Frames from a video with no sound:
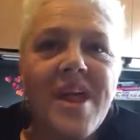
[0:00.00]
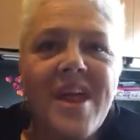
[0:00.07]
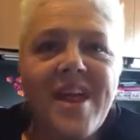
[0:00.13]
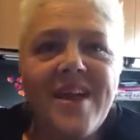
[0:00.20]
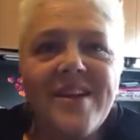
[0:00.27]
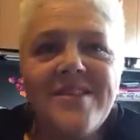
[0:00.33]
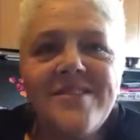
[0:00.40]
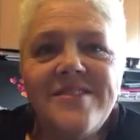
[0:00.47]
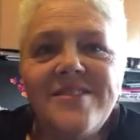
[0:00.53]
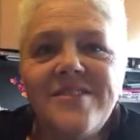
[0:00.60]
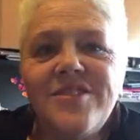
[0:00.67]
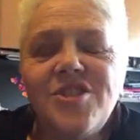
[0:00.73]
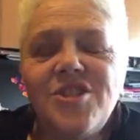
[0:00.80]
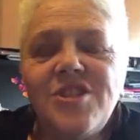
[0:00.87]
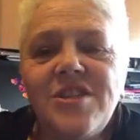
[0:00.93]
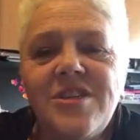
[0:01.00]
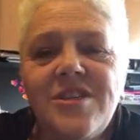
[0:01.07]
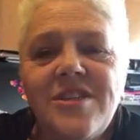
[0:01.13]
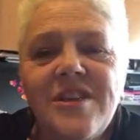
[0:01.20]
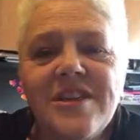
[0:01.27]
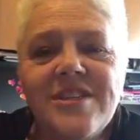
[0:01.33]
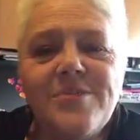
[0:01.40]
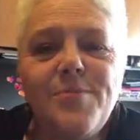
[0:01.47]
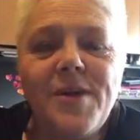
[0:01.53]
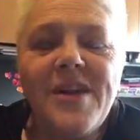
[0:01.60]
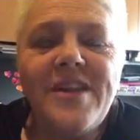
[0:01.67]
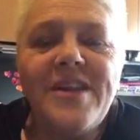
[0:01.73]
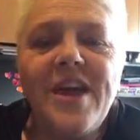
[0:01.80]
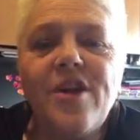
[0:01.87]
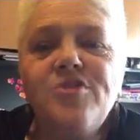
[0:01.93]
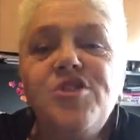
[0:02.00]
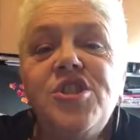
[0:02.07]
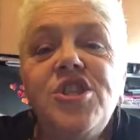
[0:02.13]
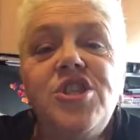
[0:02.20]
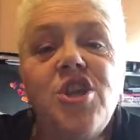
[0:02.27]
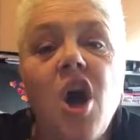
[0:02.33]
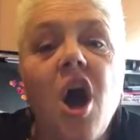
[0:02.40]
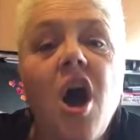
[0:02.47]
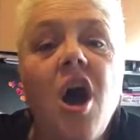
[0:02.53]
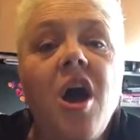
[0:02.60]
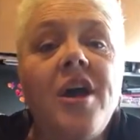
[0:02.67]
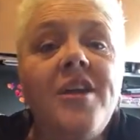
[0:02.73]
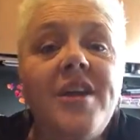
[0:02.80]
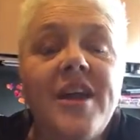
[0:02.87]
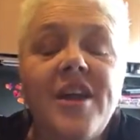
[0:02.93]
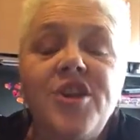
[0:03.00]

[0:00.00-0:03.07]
And she explained how she yawned